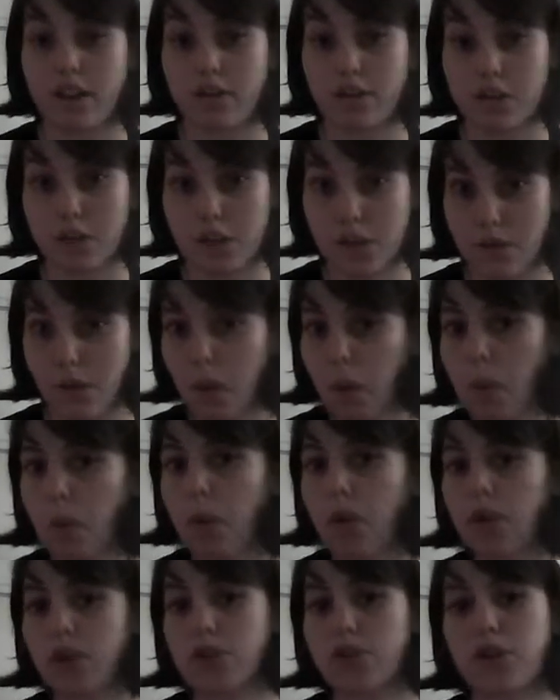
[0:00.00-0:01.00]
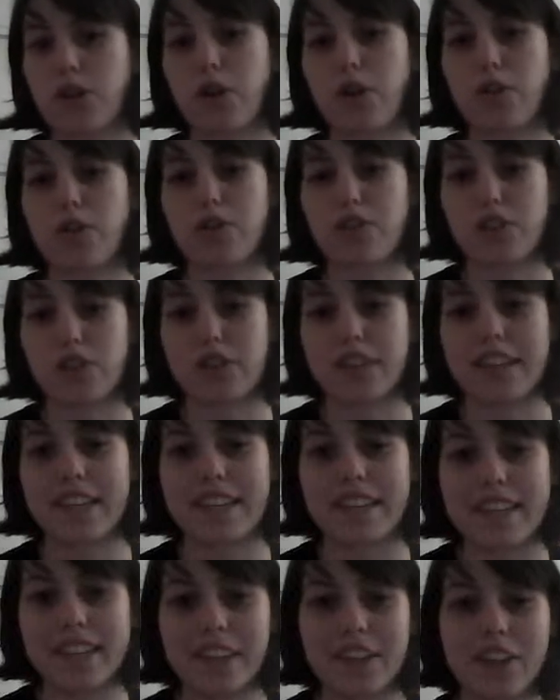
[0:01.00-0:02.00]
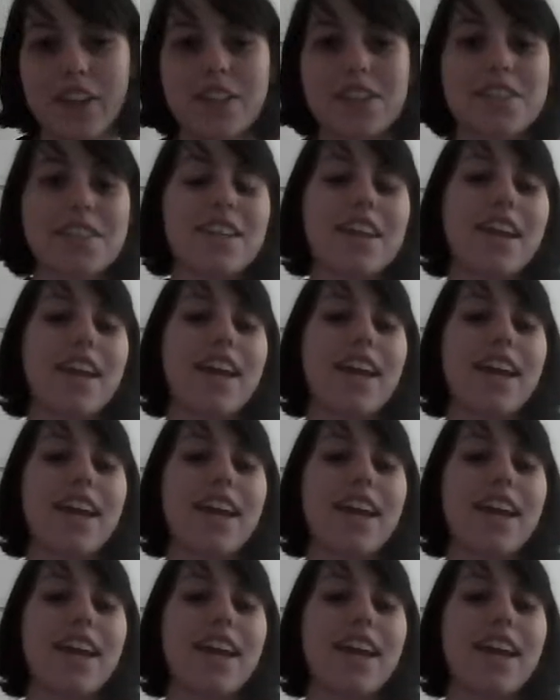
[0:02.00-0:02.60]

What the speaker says: of civil wars over the years,